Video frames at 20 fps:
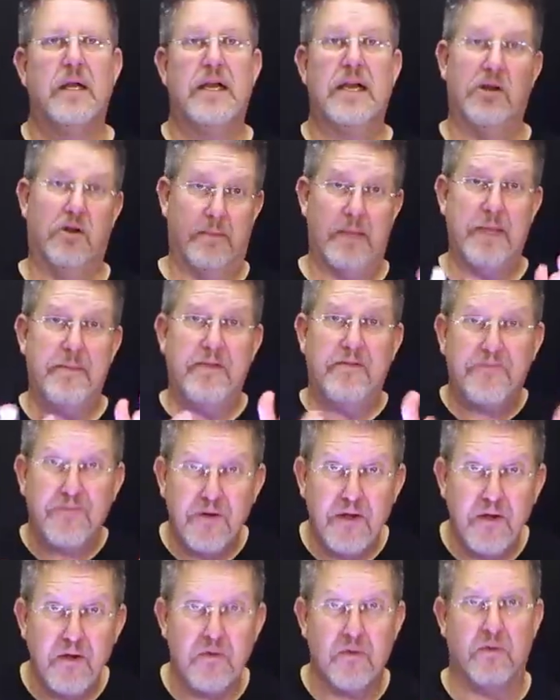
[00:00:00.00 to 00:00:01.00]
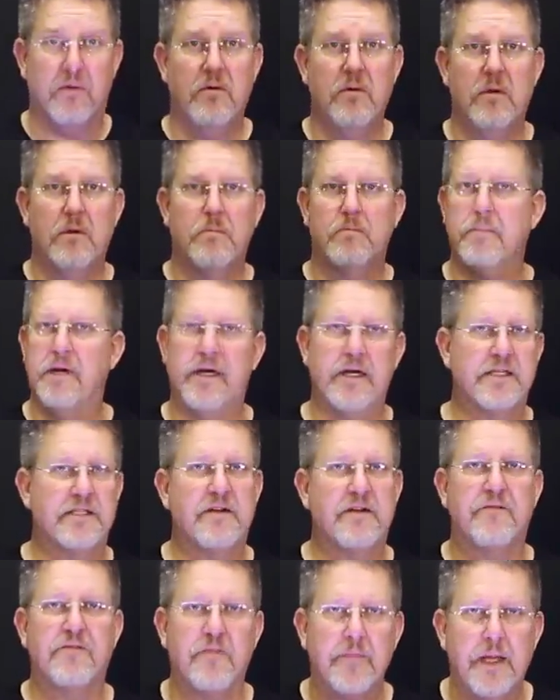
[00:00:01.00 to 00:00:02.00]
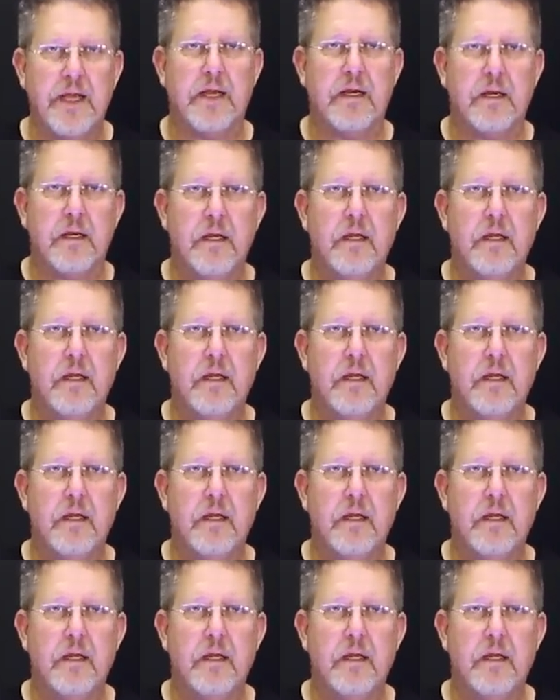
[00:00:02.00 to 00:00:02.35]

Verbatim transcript: Now, it may be for you, but it isn't for me.